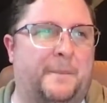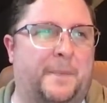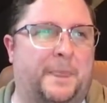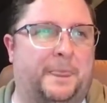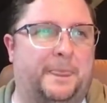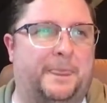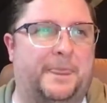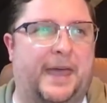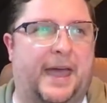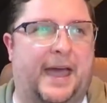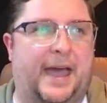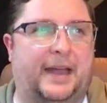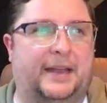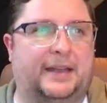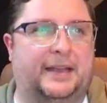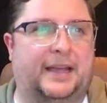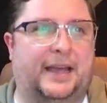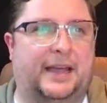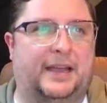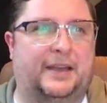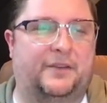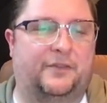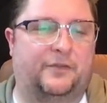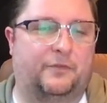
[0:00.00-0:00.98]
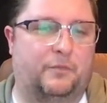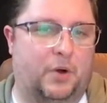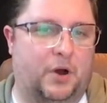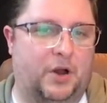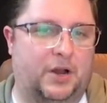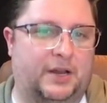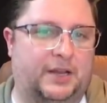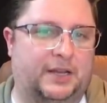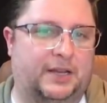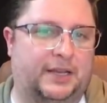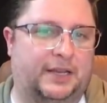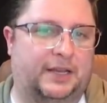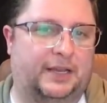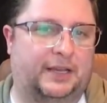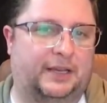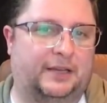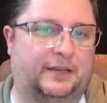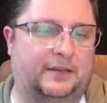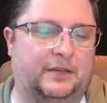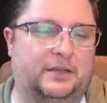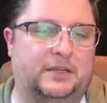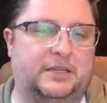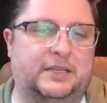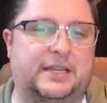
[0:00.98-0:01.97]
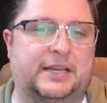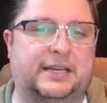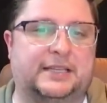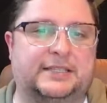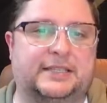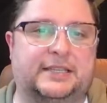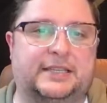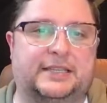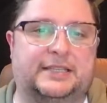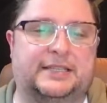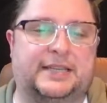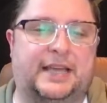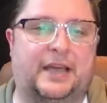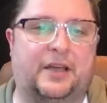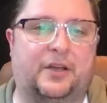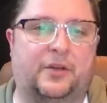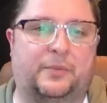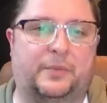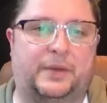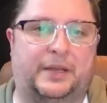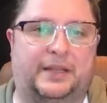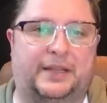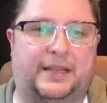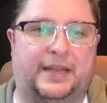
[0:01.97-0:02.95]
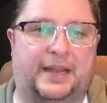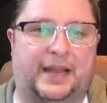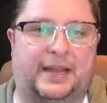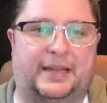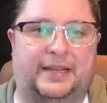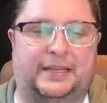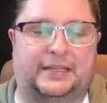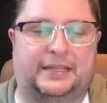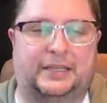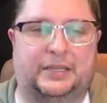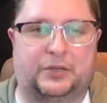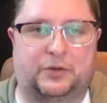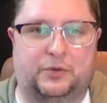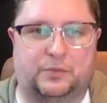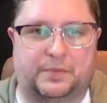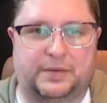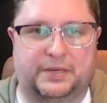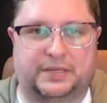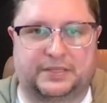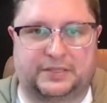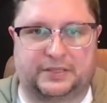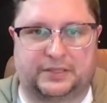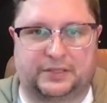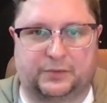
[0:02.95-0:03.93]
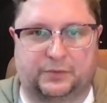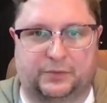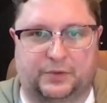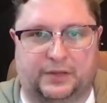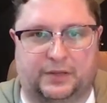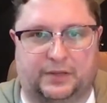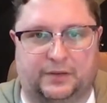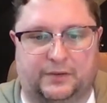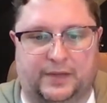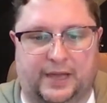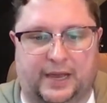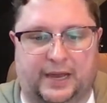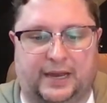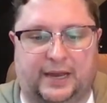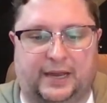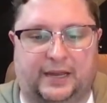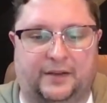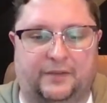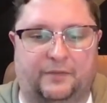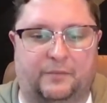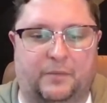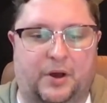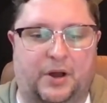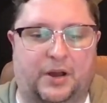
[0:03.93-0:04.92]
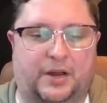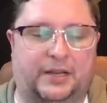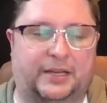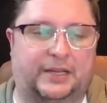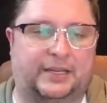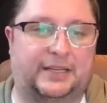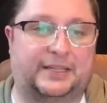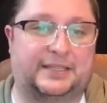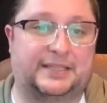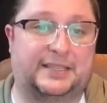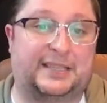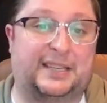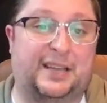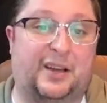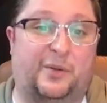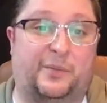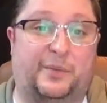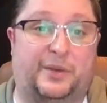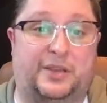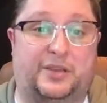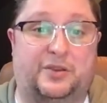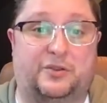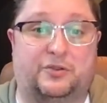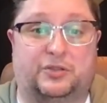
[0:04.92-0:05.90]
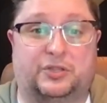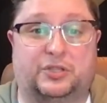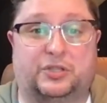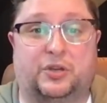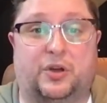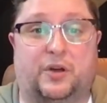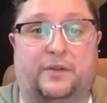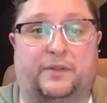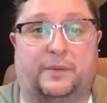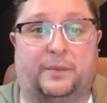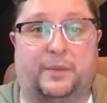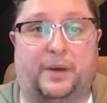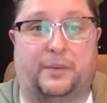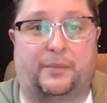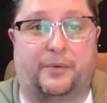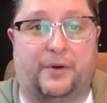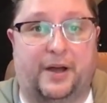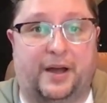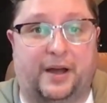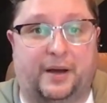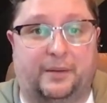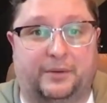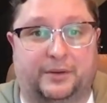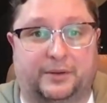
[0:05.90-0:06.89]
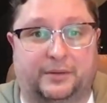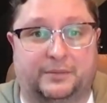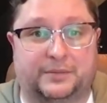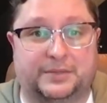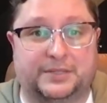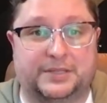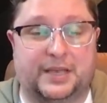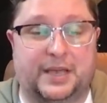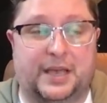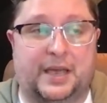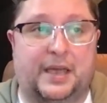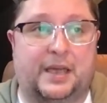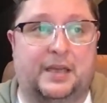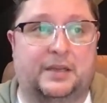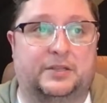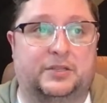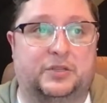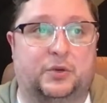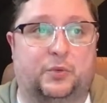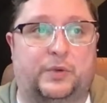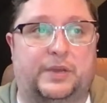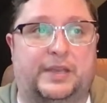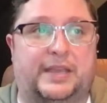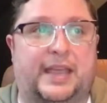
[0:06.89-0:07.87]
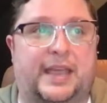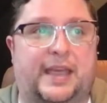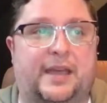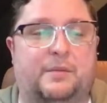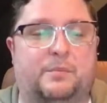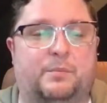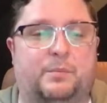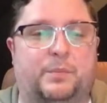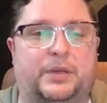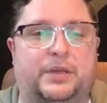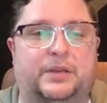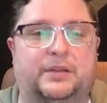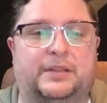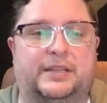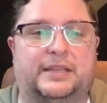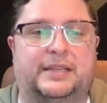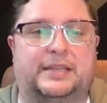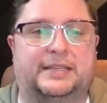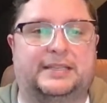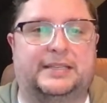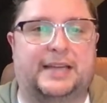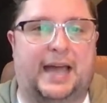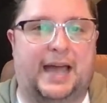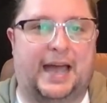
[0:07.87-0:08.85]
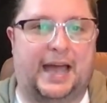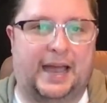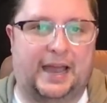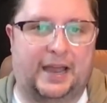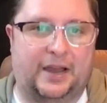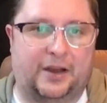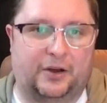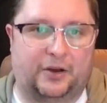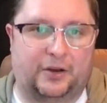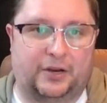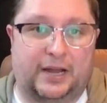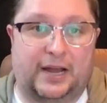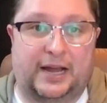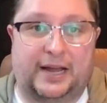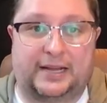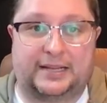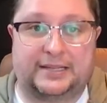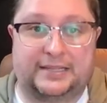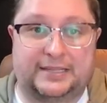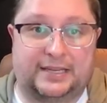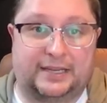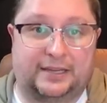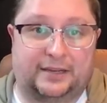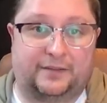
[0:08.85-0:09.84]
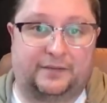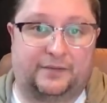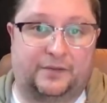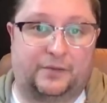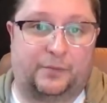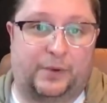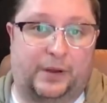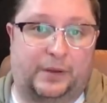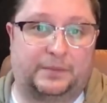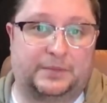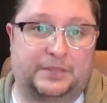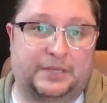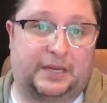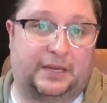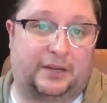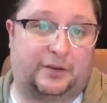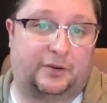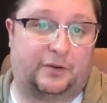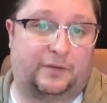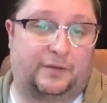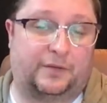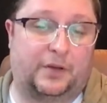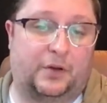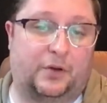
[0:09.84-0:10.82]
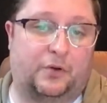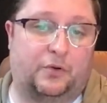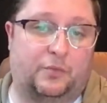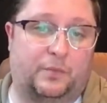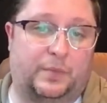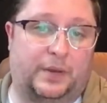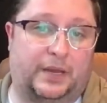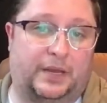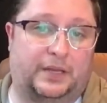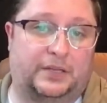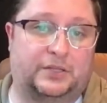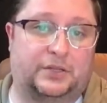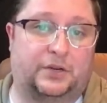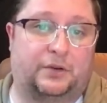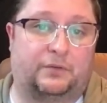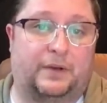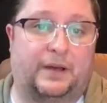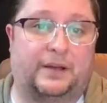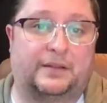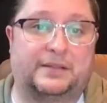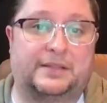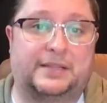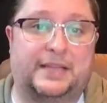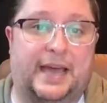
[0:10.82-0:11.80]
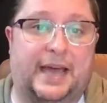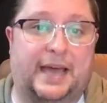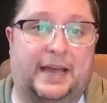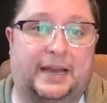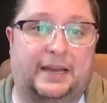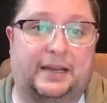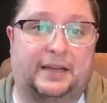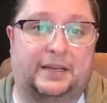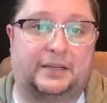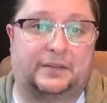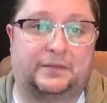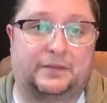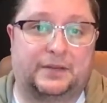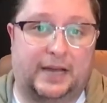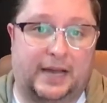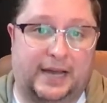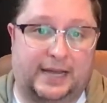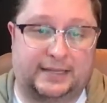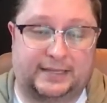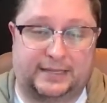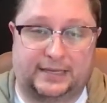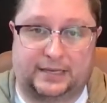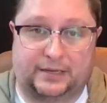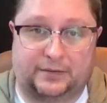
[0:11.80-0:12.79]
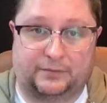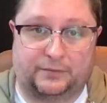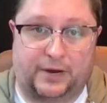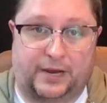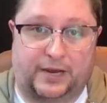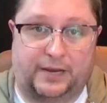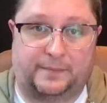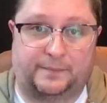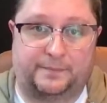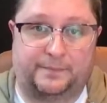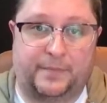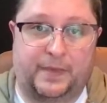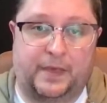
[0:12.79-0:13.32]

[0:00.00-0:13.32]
that kind of marketing doesn't tell me that I need to do business with you. That kind of marketing doesn't tell me you're solving my problems. So we can't build the entire content of the website or of the homepage around that kind of content, right?